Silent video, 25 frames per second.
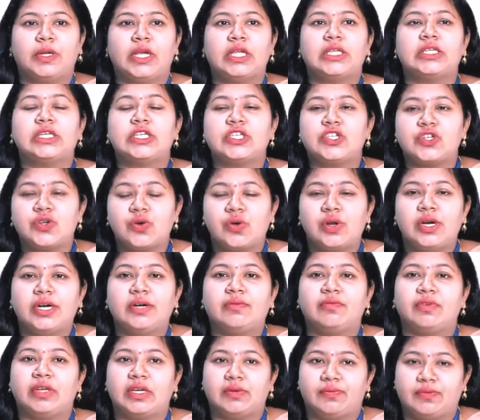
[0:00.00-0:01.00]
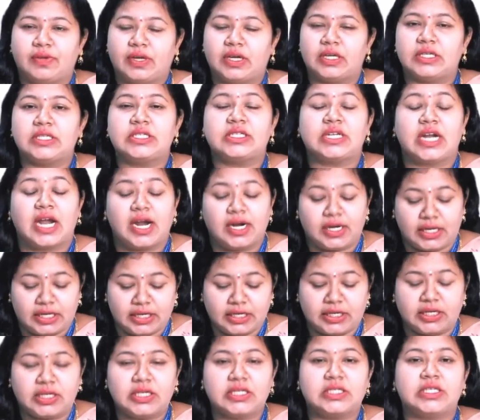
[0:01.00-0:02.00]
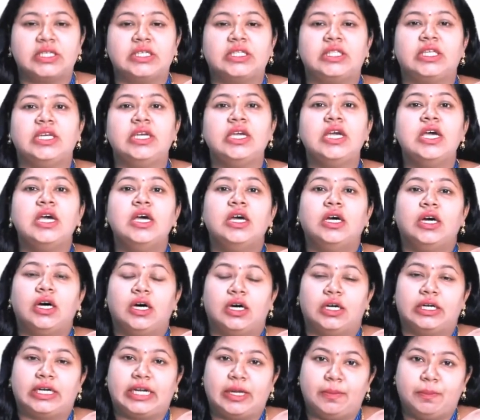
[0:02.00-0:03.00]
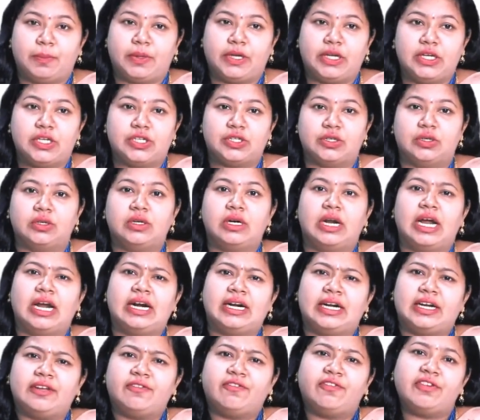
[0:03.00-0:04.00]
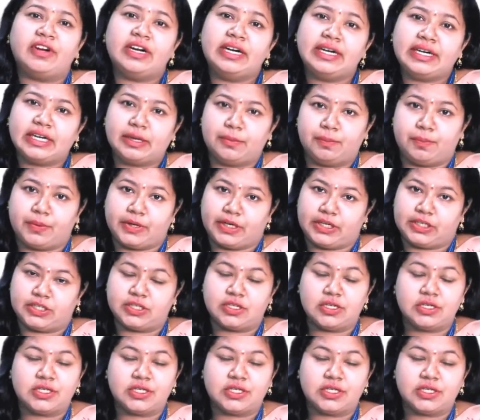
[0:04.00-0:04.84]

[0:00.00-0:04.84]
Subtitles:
So if you start increasing the temperature at different temperatures,